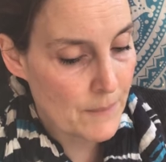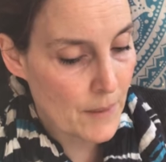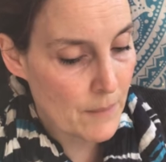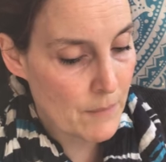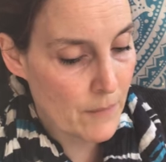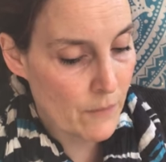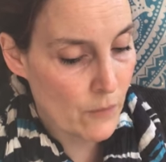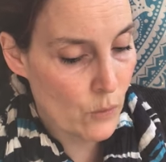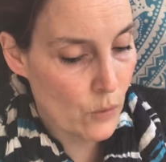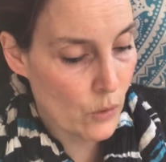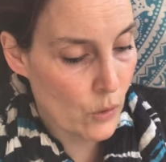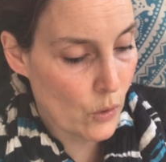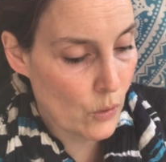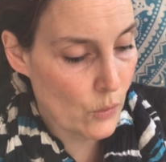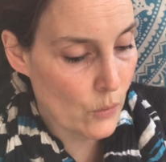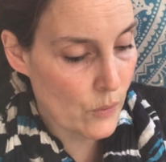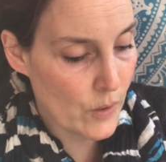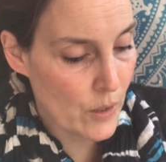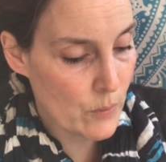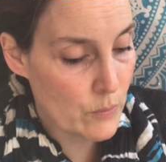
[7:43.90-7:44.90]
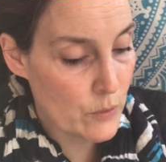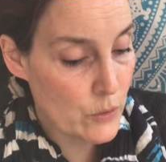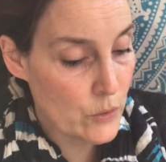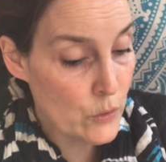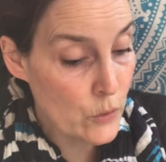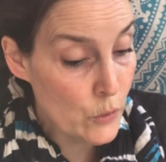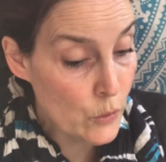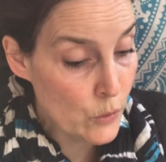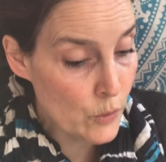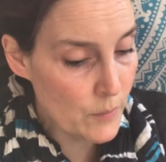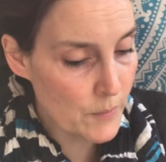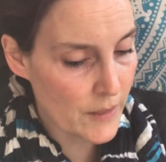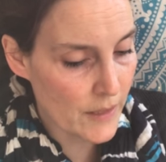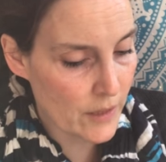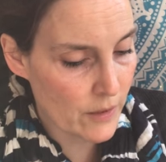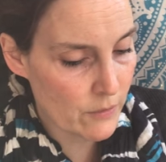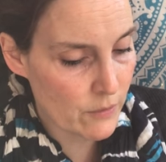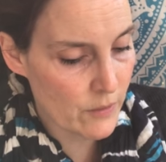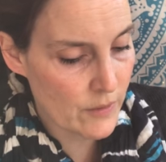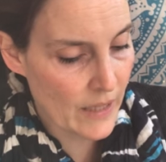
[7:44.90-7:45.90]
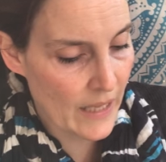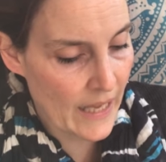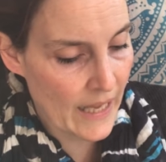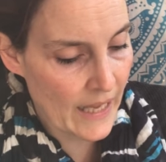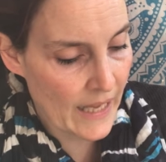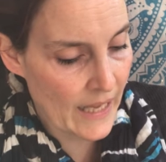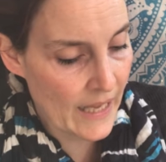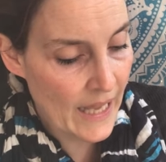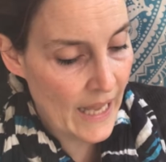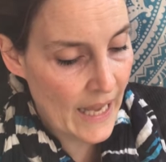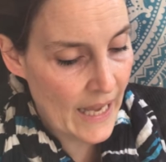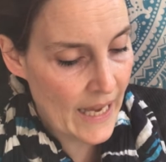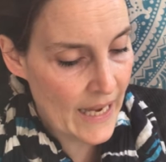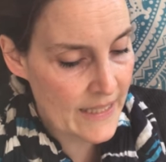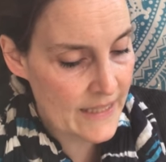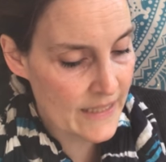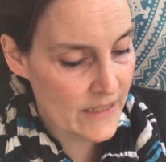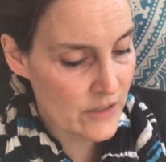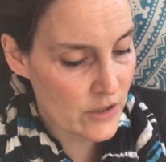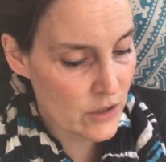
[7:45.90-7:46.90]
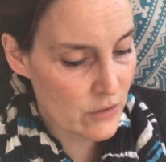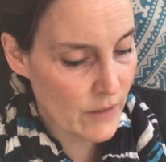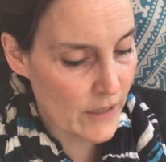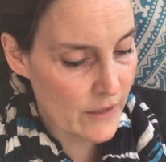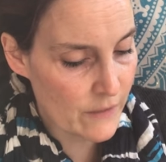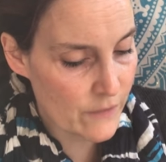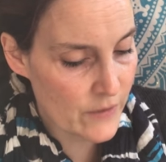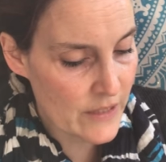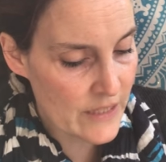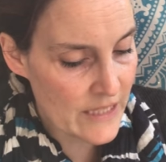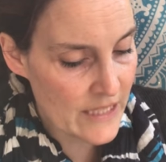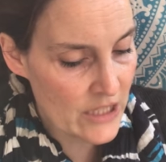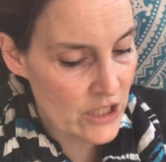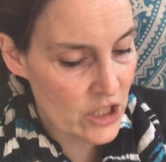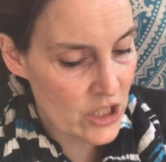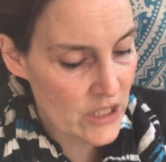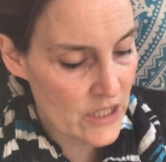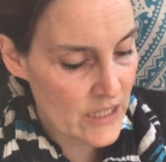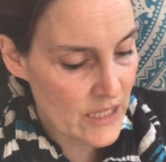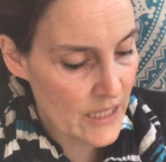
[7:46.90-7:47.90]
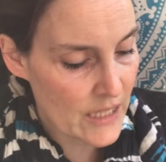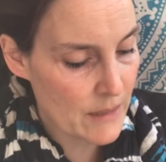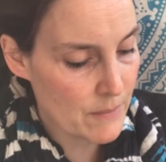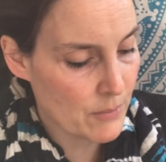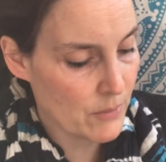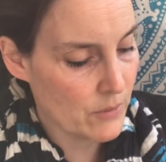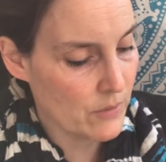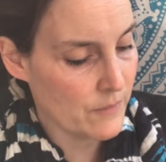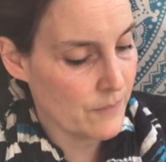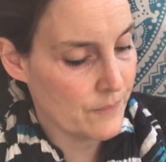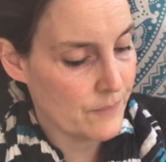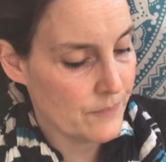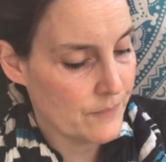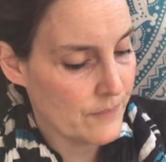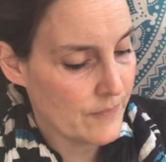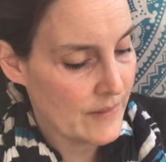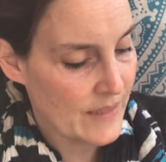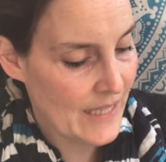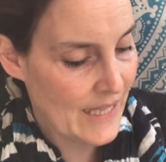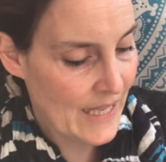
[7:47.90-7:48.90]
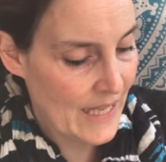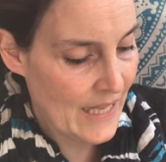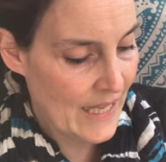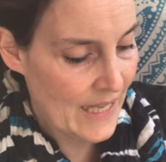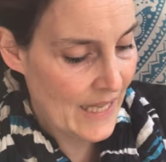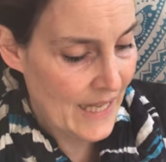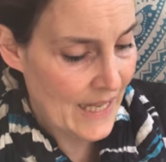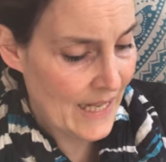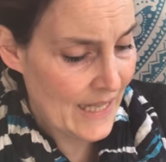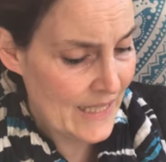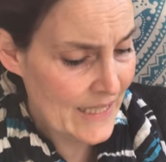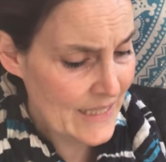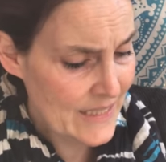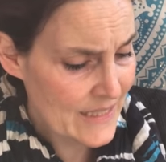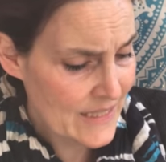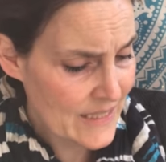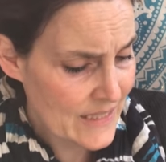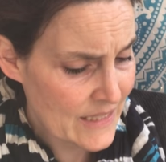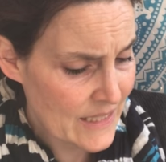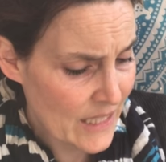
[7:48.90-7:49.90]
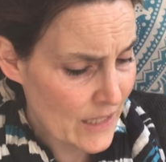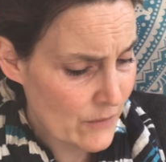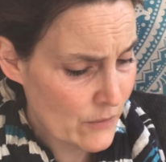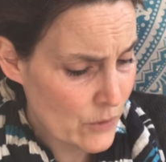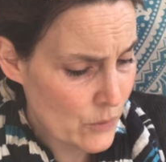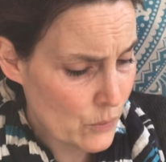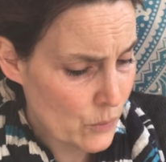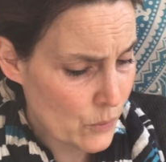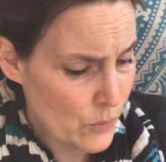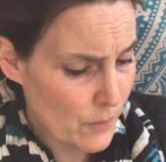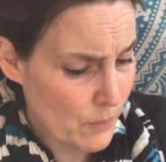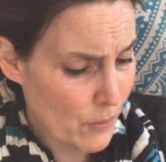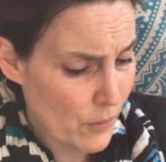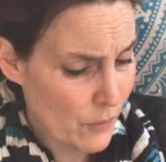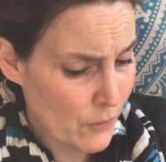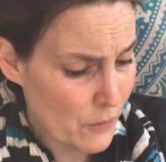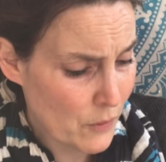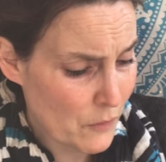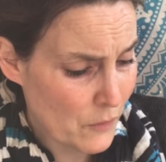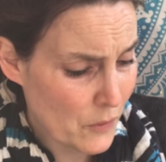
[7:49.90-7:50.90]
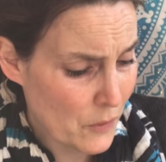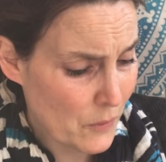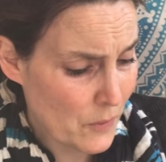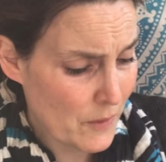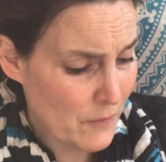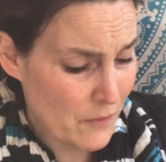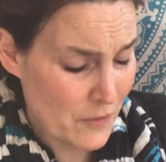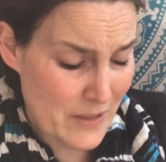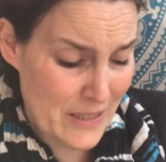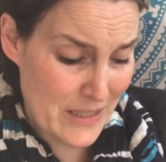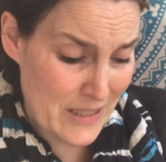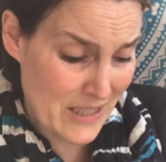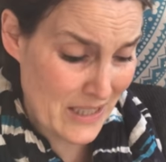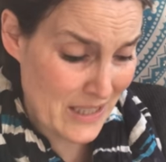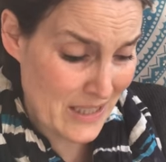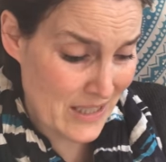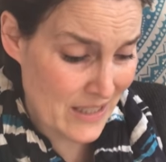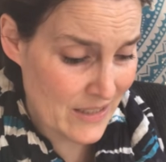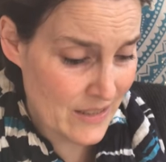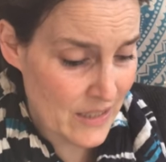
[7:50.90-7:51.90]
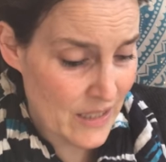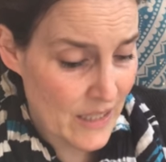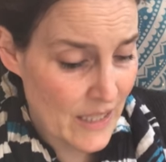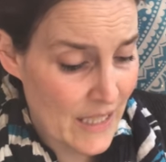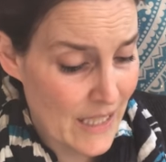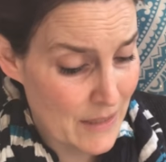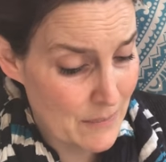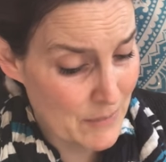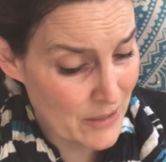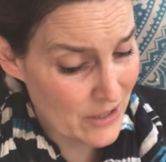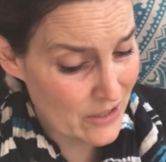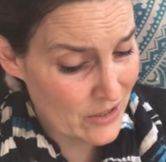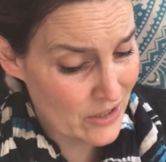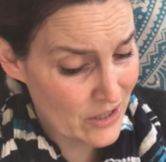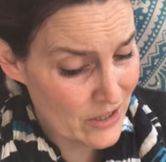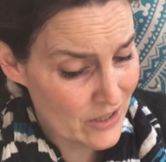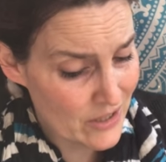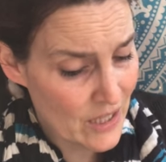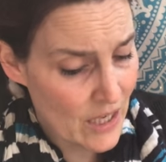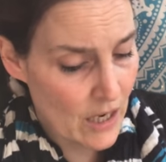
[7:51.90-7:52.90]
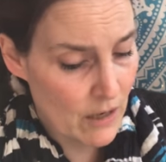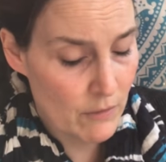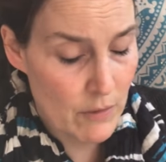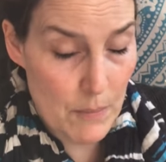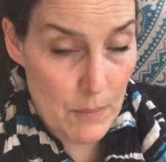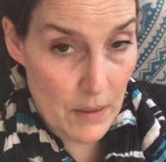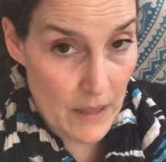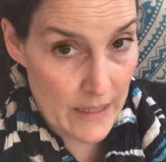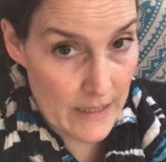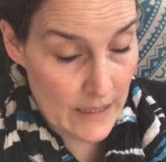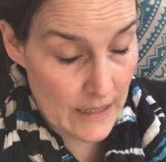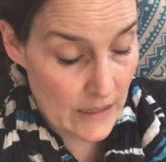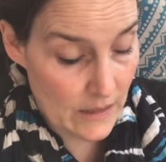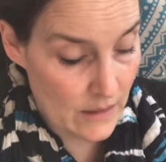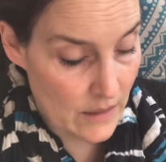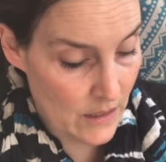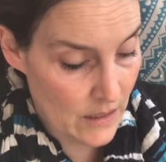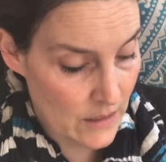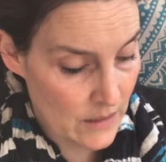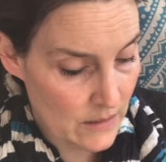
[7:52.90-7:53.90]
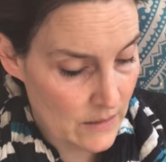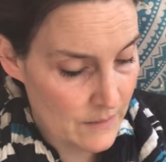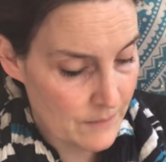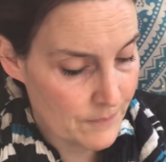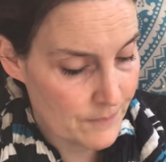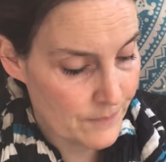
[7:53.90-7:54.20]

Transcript: Before long, they were zooming through the air, heading straight for the teacher's table. At least it saved you all the bother of queuing for dessert, headmistress, replied the little girl.